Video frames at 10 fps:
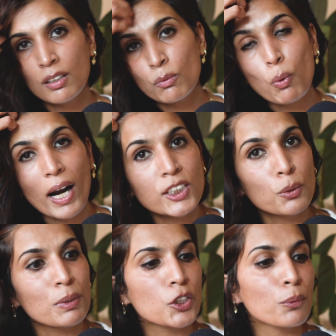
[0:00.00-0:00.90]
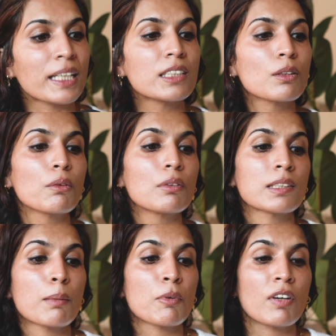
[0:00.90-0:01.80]
Why do we do it?
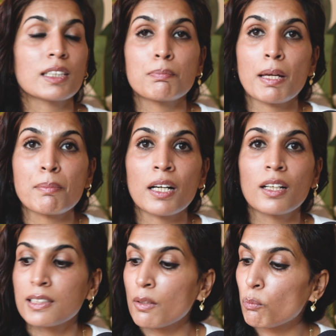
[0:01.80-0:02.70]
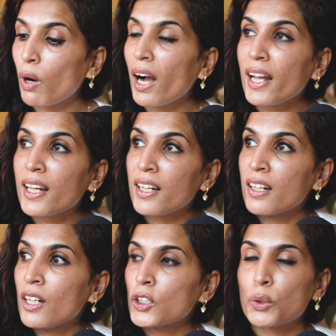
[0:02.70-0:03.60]
Some of us may be asking, why
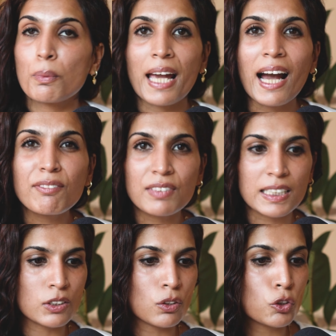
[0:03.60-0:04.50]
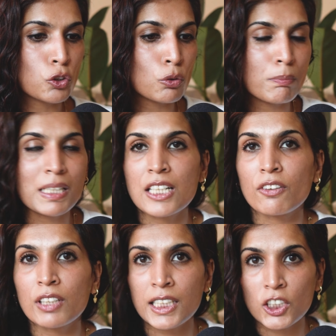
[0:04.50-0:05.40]
do we have this social
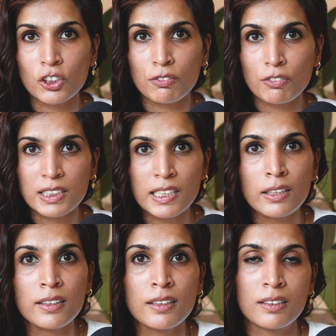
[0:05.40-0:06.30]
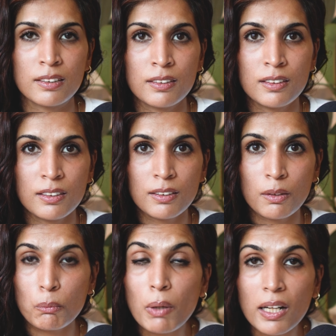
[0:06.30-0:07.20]
media addiction, Ruzina?
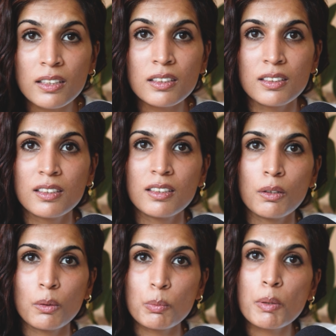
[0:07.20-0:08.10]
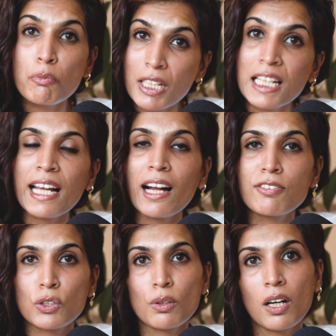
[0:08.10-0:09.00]
Well, we really
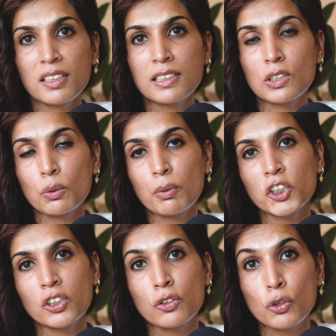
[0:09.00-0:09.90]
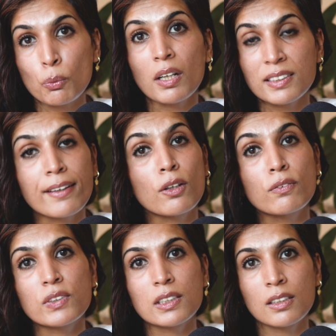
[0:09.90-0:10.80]
have to ask this question to
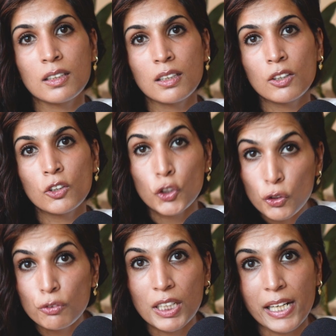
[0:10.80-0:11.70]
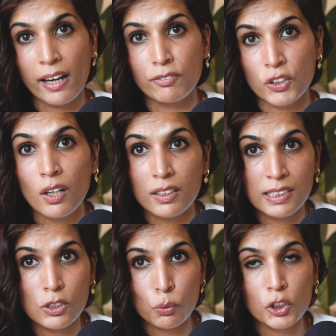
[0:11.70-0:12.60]
ourselves you really have to ask
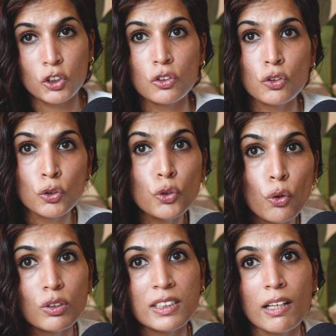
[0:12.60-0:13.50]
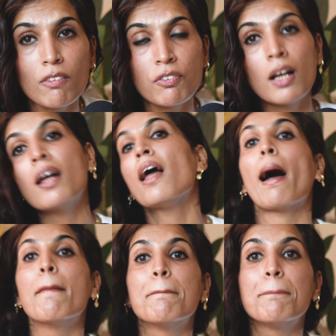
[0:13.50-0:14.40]
this question to yourself
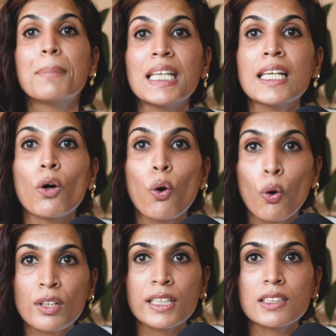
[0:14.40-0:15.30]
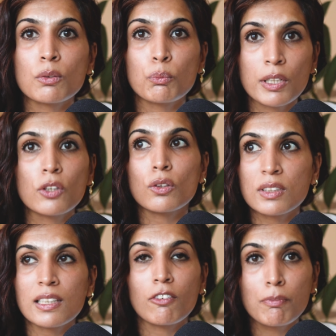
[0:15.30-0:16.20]
and be honest with
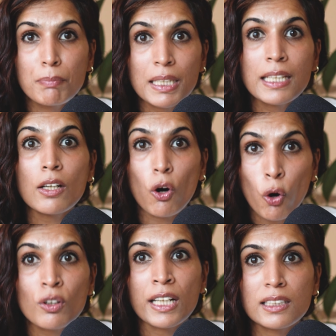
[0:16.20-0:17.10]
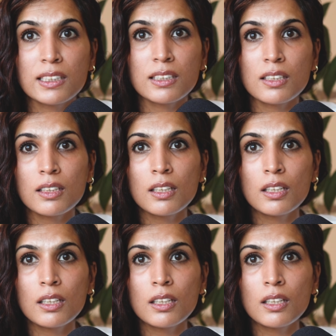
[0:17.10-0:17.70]
yourself. Be honest.